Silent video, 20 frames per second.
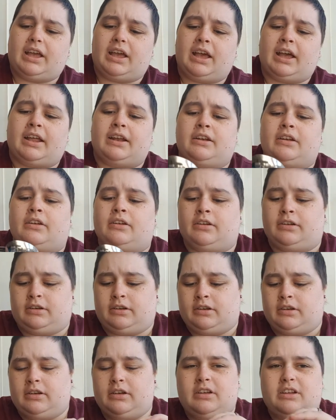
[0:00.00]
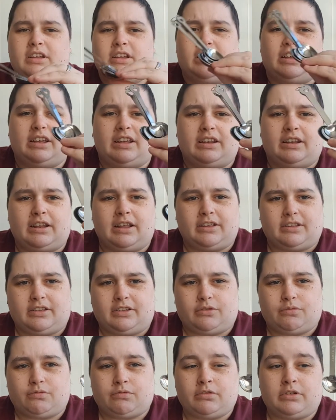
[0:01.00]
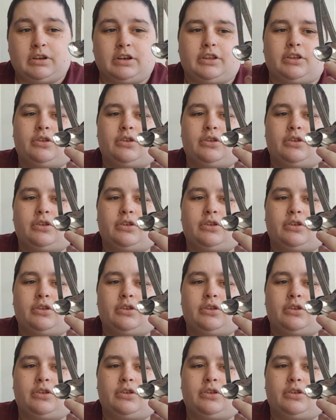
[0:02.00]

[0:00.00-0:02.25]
in there's these really